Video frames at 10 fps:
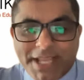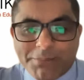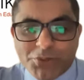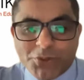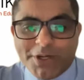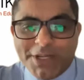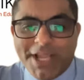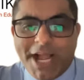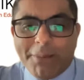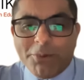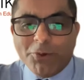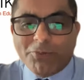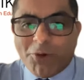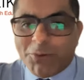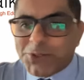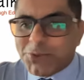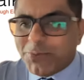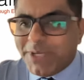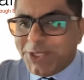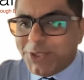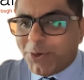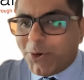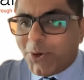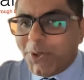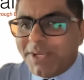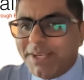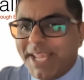And I'm sure I will look forward to read your